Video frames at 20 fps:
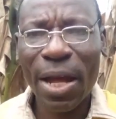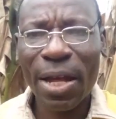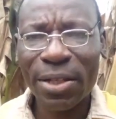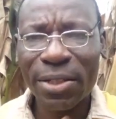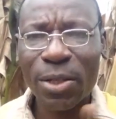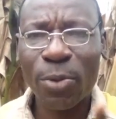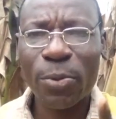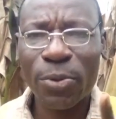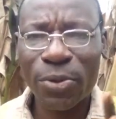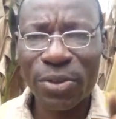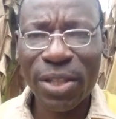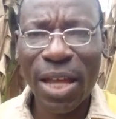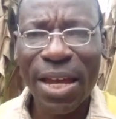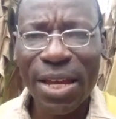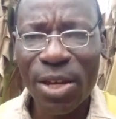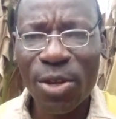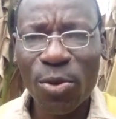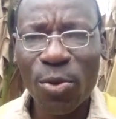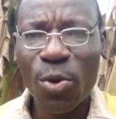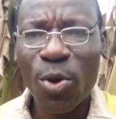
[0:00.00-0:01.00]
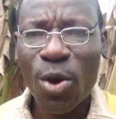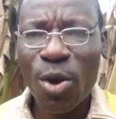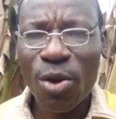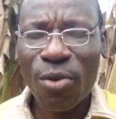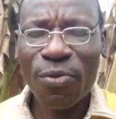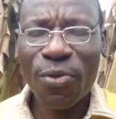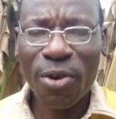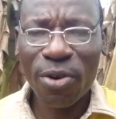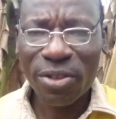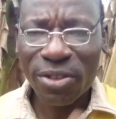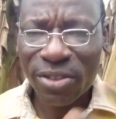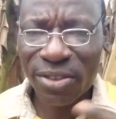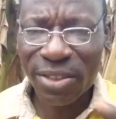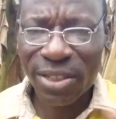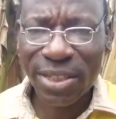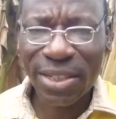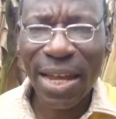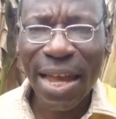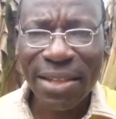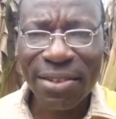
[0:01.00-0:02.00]
and they will thank you for
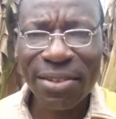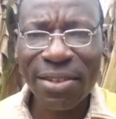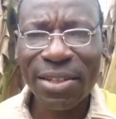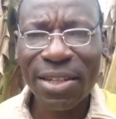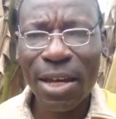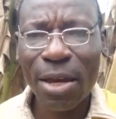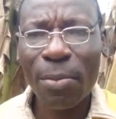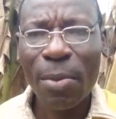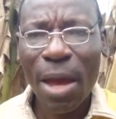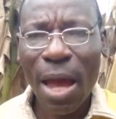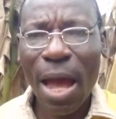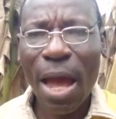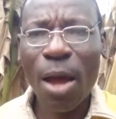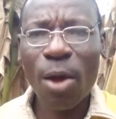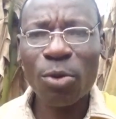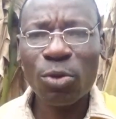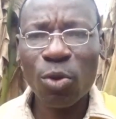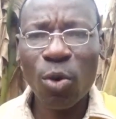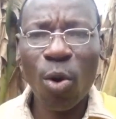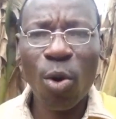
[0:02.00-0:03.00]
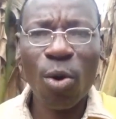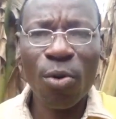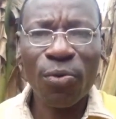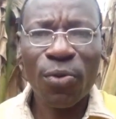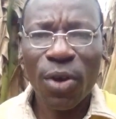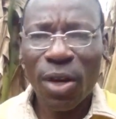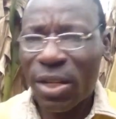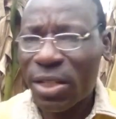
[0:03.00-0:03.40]
getting them out of